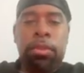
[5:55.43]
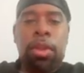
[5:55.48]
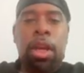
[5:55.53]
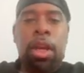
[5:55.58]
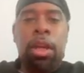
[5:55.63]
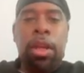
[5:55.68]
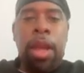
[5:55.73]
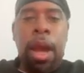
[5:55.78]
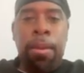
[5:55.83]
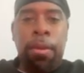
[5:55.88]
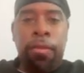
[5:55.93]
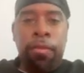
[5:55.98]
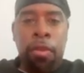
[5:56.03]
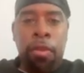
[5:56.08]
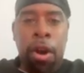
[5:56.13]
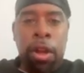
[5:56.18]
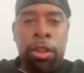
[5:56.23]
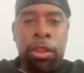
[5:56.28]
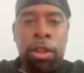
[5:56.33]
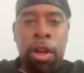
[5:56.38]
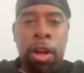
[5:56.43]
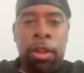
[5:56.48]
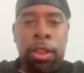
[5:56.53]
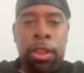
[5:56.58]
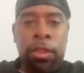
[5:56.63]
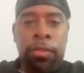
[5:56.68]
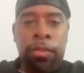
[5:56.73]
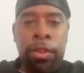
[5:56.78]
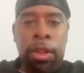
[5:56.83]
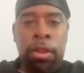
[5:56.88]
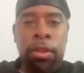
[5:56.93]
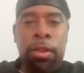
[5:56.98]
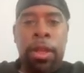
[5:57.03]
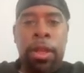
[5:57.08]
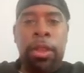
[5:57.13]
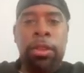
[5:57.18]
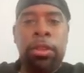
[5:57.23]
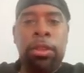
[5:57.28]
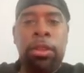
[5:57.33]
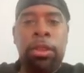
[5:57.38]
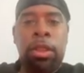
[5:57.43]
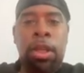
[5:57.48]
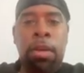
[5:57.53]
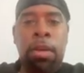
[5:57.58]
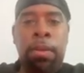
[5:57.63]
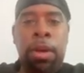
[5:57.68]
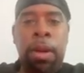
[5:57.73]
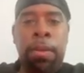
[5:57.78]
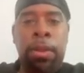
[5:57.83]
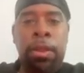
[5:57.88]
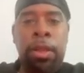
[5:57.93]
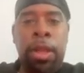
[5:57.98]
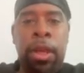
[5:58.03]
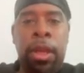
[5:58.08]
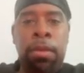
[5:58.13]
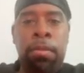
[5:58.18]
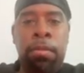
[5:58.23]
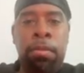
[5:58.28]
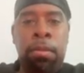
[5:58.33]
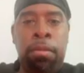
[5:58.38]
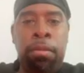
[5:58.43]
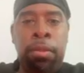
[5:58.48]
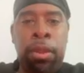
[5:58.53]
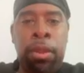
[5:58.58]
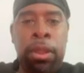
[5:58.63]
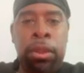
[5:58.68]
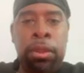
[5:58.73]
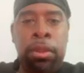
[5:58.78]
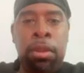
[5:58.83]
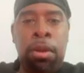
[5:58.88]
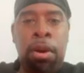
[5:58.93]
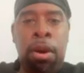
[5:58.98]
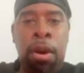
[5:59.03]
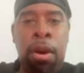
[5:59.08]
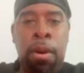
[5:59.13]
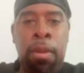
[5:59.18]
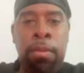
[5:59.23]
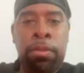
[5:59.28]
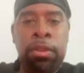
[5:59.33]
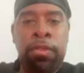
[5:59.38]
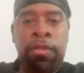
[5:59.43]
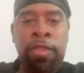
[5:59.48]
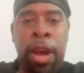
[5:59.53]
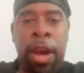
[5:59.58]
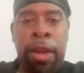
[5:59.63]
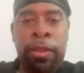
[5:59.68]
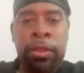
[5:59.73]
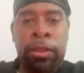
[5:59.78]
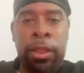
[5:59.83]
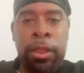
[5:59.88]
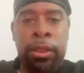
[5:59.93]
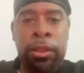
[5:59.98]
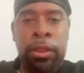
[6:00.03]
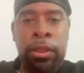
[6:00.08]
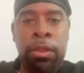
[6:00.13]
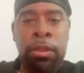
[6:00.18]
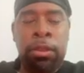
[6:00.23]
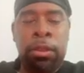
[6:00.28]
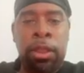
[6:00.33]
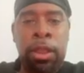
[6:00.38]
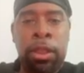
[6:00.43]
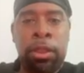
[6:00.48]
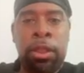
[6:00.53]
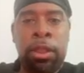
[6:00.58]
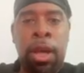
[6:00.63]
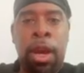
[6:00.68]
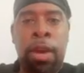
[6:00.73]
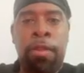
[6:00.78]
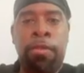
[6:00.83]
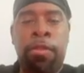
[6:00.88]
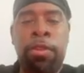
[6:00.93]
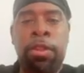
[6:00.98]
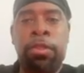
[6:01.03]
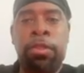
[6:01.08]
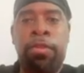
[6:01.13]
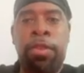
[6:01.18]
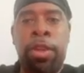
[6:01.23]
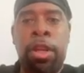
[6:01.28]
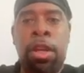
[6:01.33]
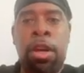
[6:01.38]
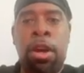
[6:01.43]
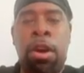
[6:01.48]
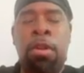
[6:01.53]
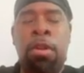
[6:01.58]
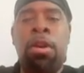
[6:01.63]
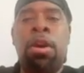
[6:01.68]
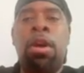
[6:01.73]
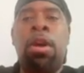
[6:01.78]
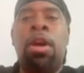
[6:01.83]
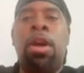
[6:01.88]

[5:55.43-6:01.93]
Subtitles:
Now, before I start this video, ladies and gentlemen, I want to thank Melissa Holmes 560 on TikTok for this video.